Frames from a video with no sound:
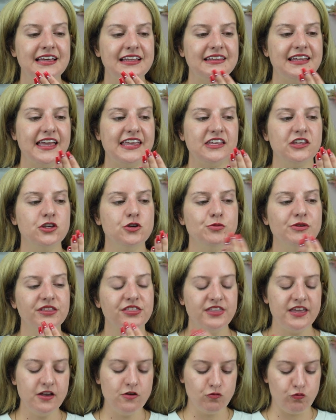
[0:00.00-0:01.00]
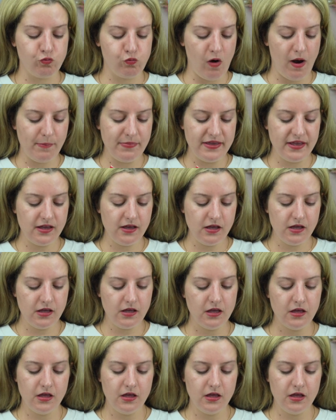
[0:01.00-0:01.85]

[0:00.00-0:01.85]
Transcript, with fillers: Like, you would think rubbing